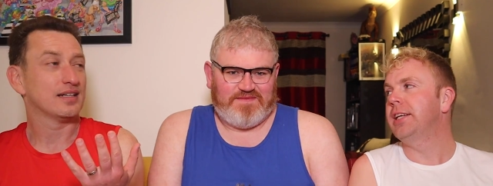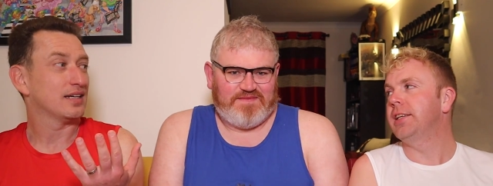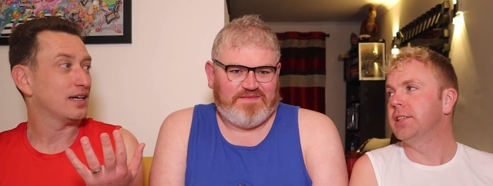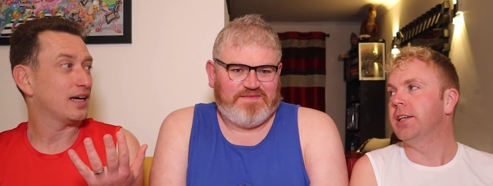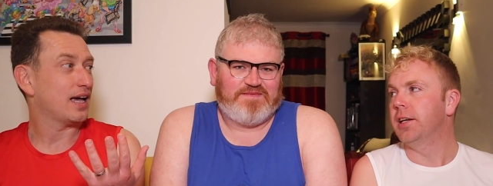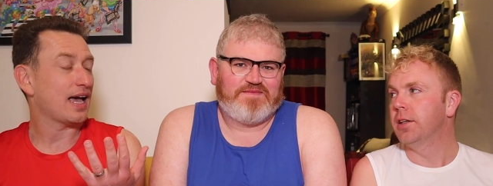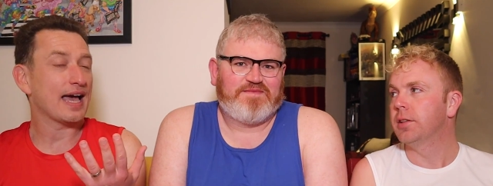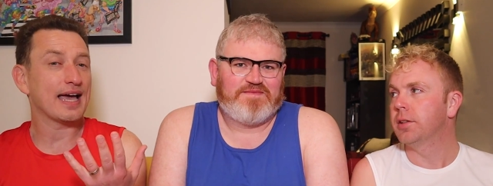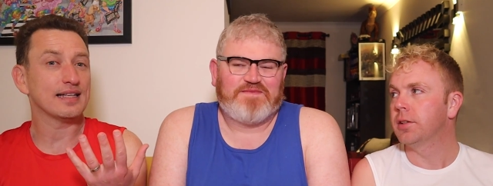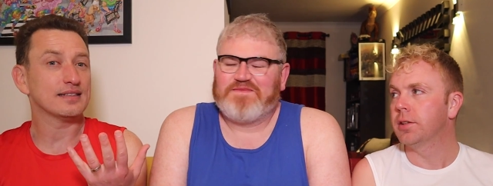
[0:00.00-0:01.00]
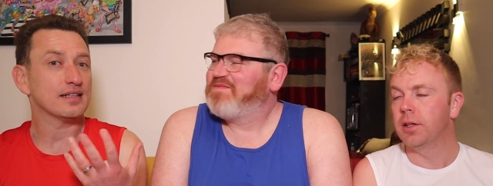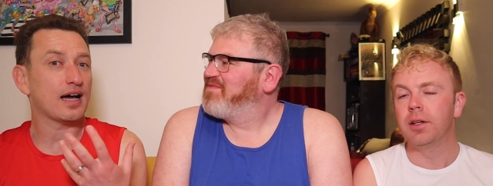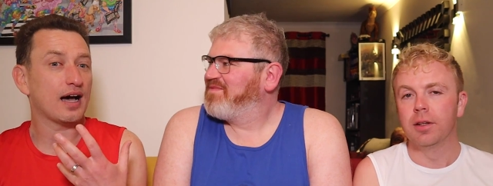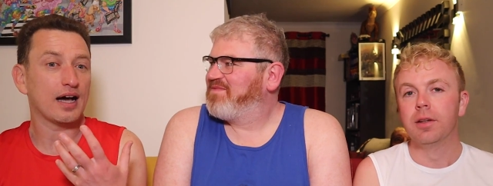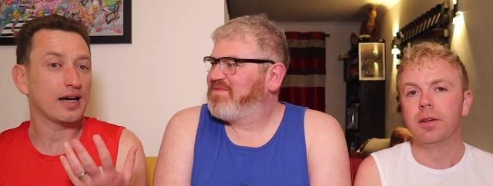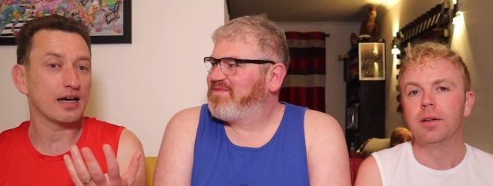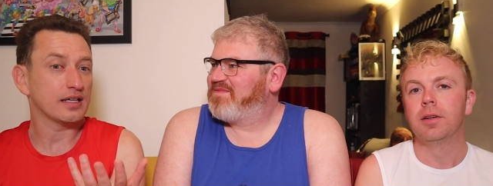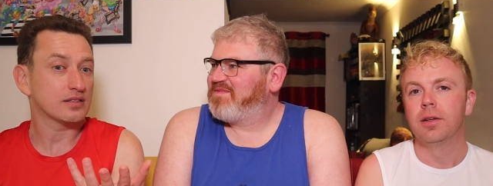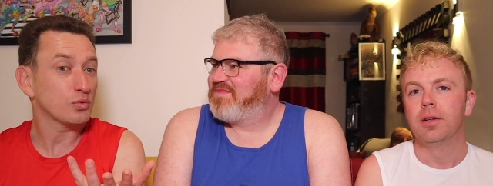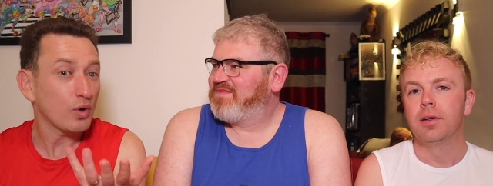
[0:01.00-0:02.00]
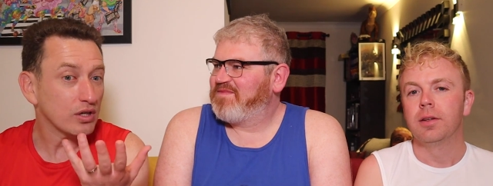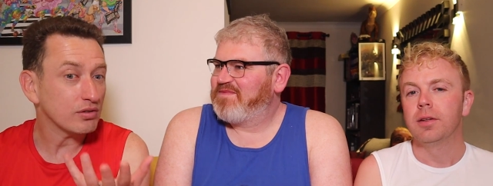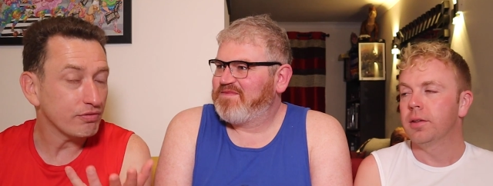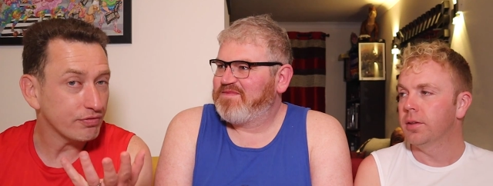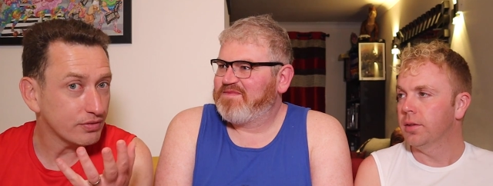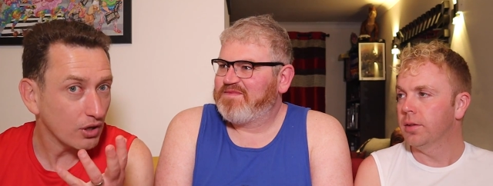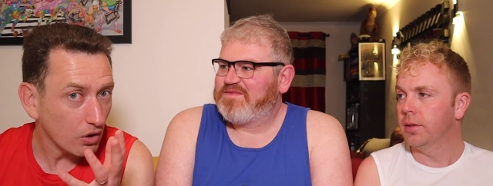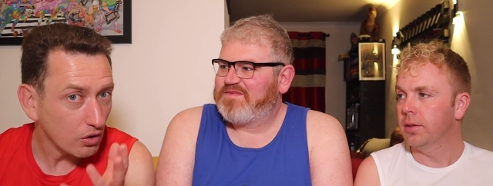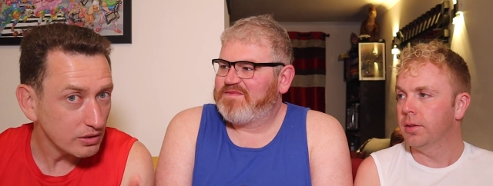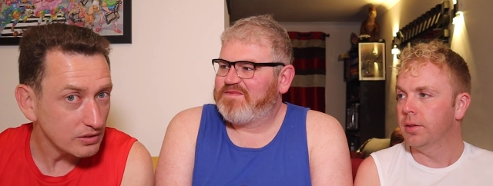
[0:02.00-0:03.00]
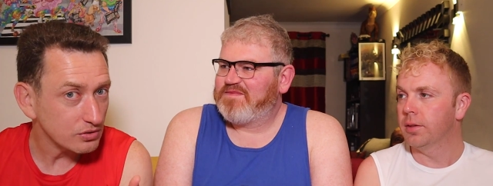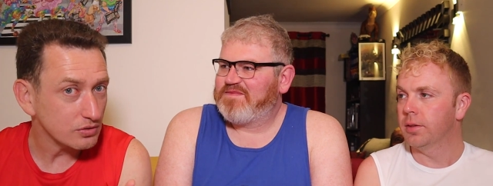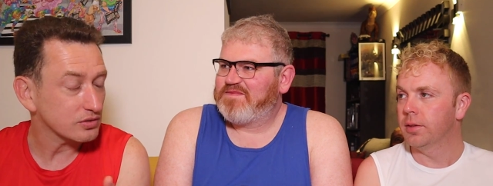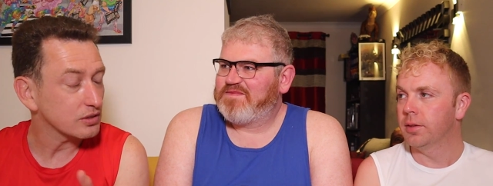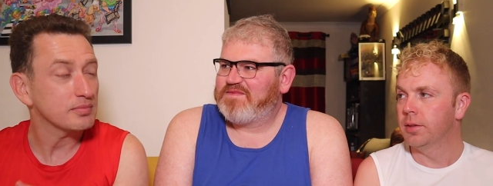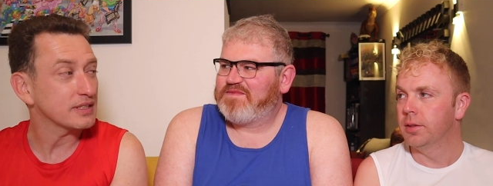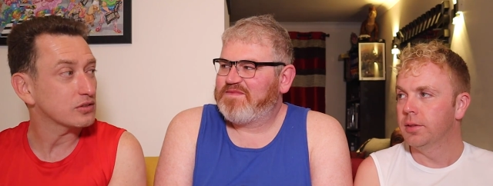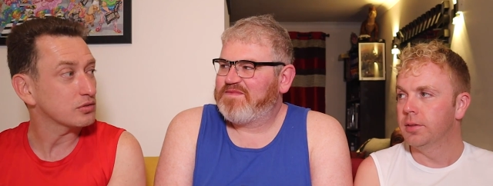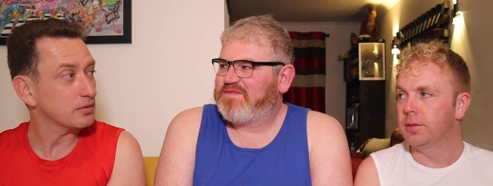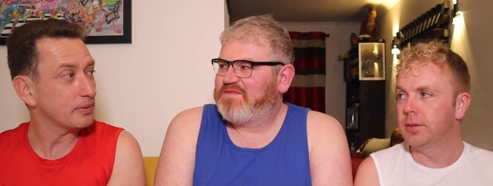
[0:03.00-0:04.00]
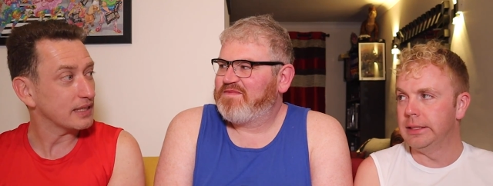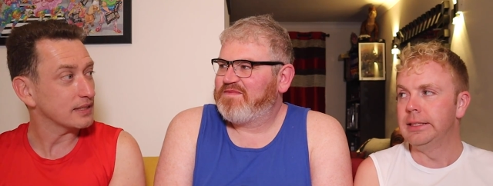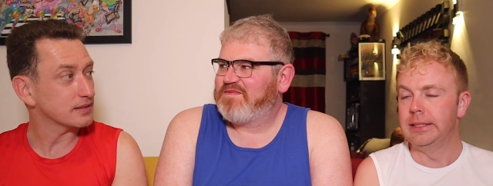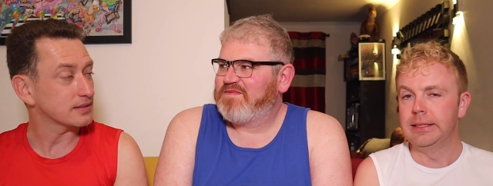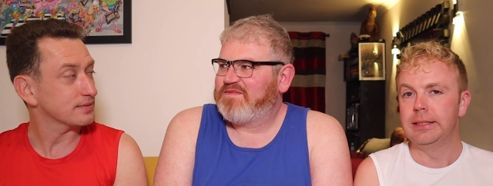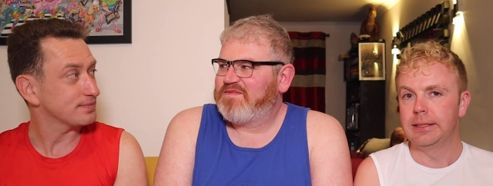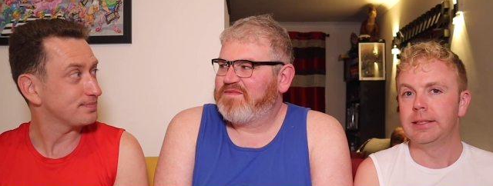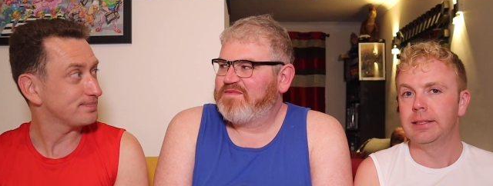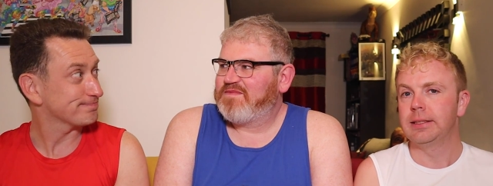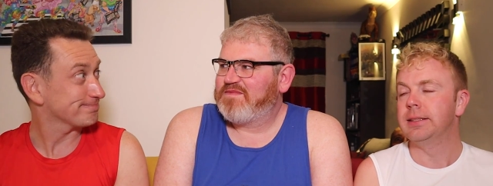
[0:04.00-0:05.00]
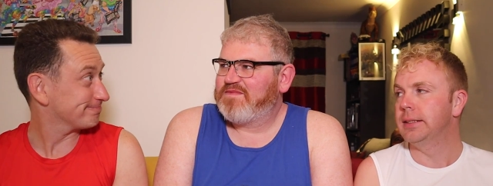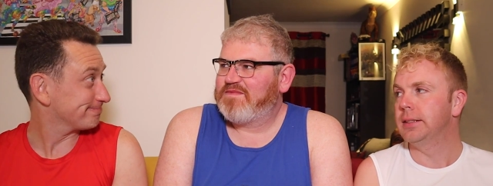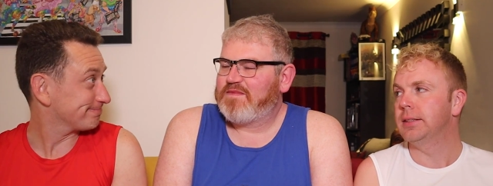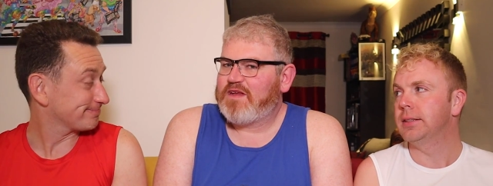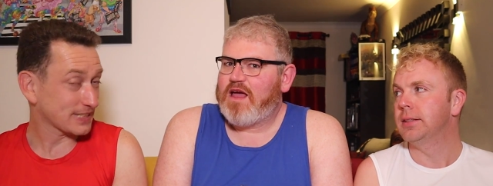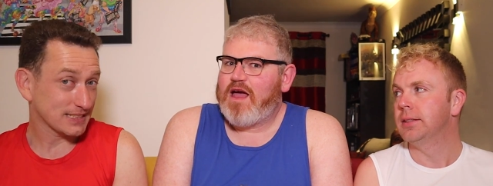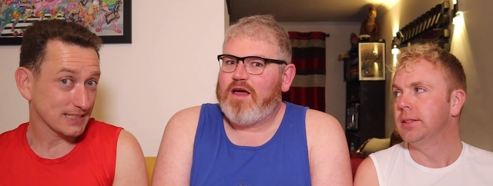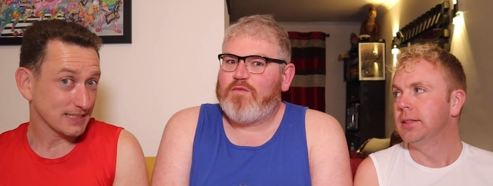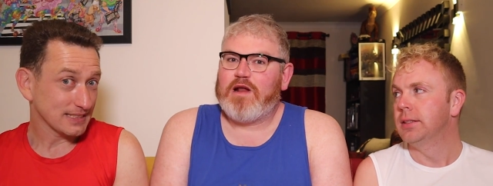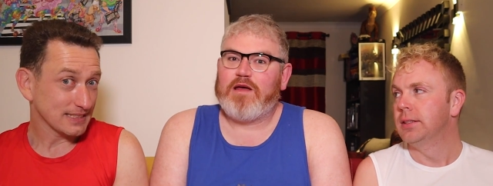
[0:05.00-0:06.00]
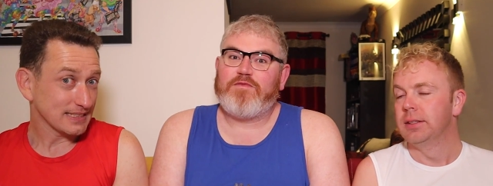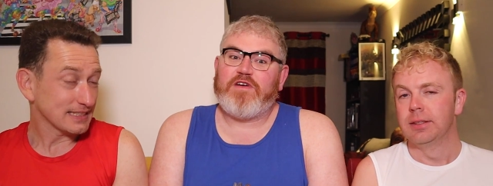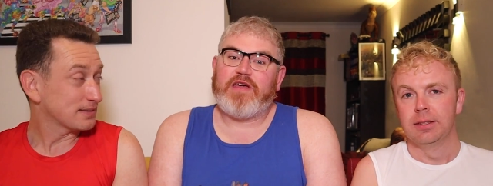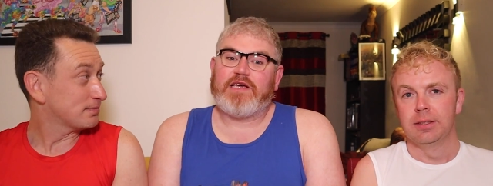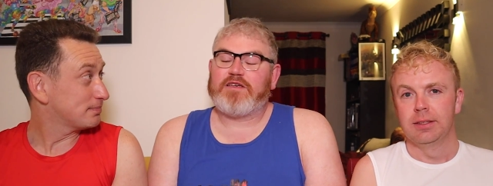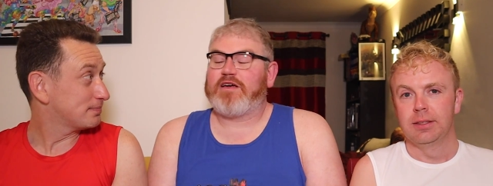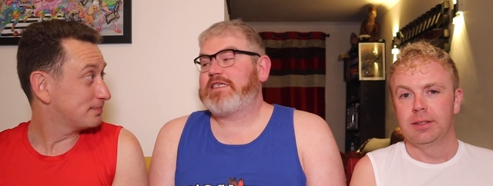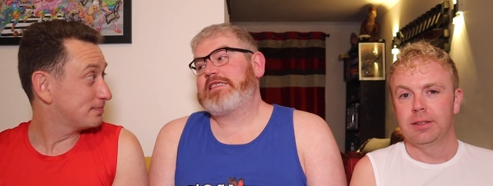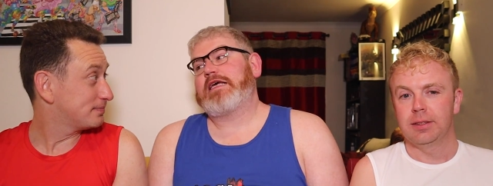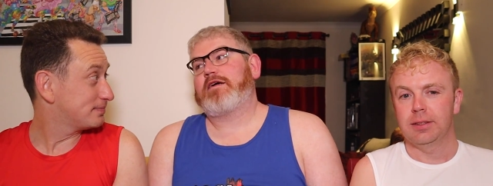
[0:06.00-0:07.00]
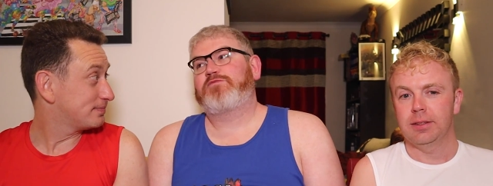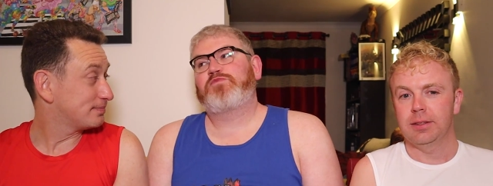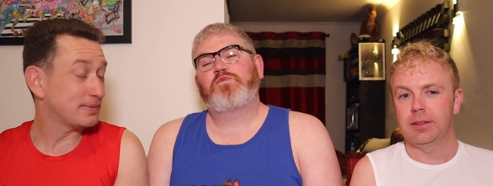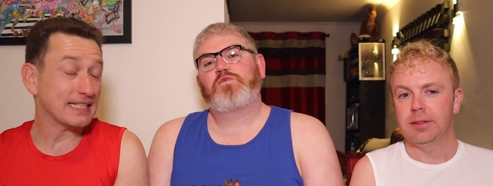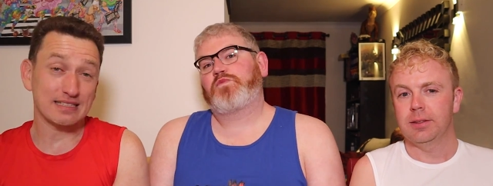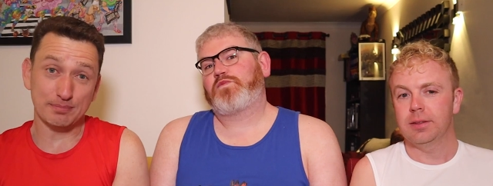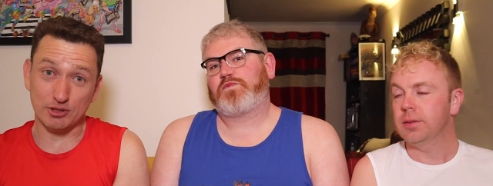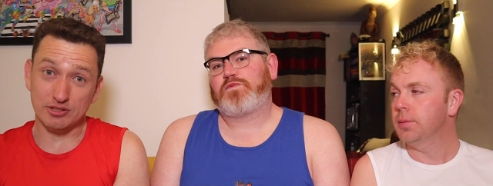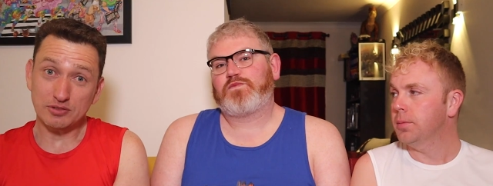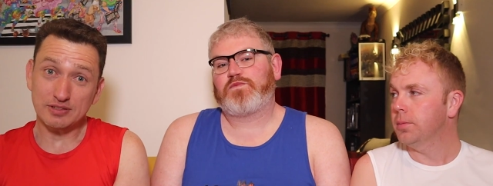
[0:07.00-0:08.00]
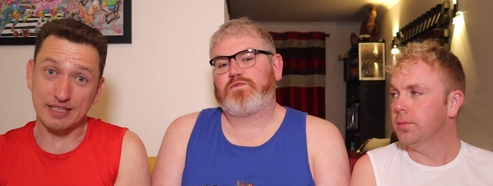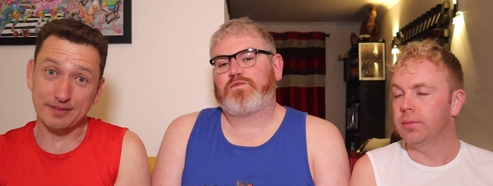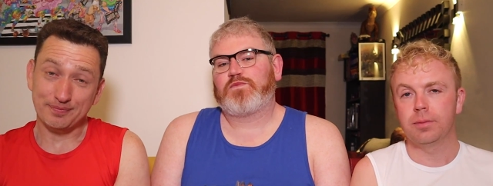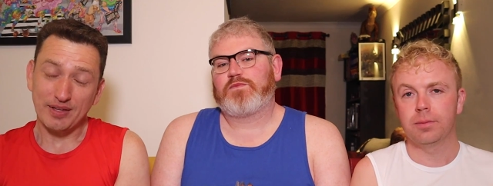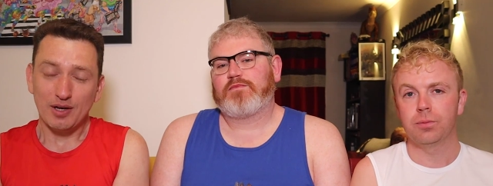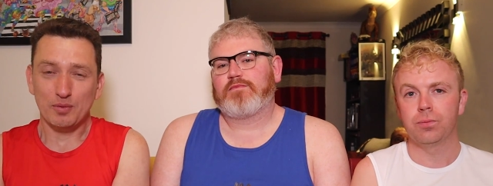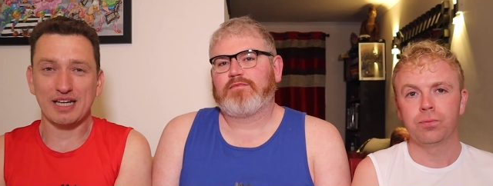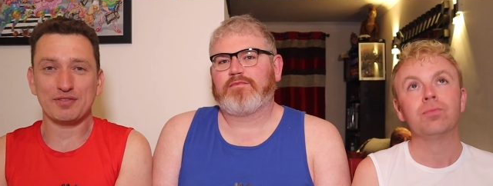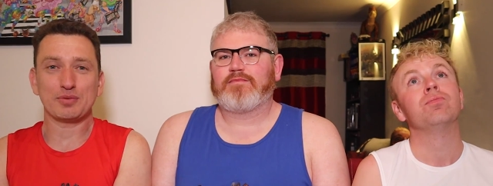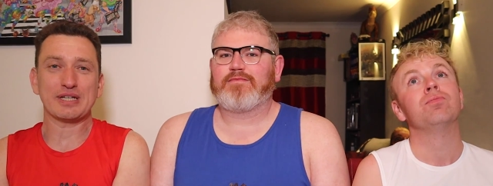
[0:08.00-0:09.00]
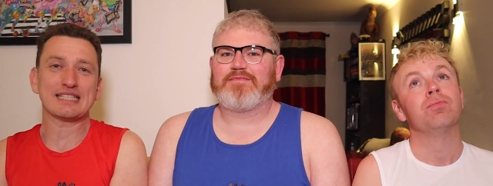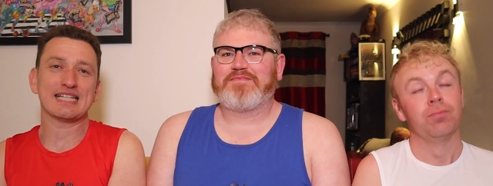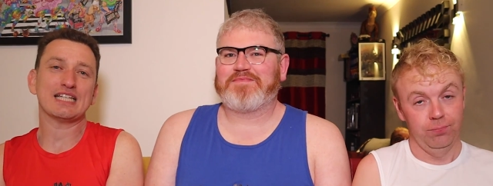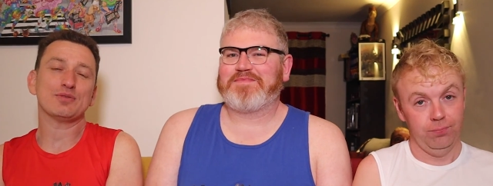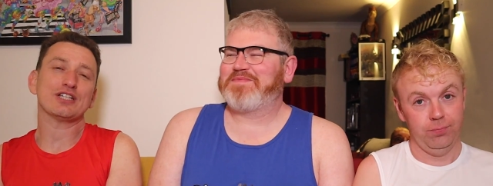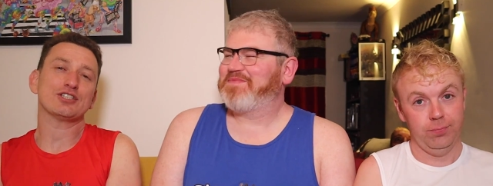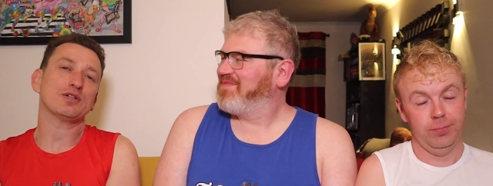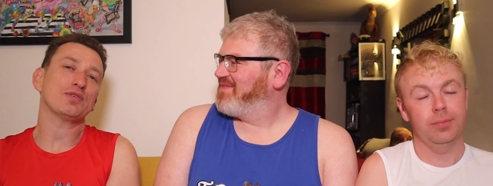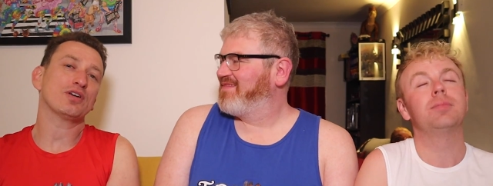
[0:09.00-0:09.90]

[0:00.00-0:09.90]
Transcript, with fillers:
Speaker 1: easy to hear. And it's one of the only songs that made it to the playlist. Yeah.
Speaker 2: Well, I'm very excited now.
Speaker 1: It's important to say. Whatever we are saying here, we are sharing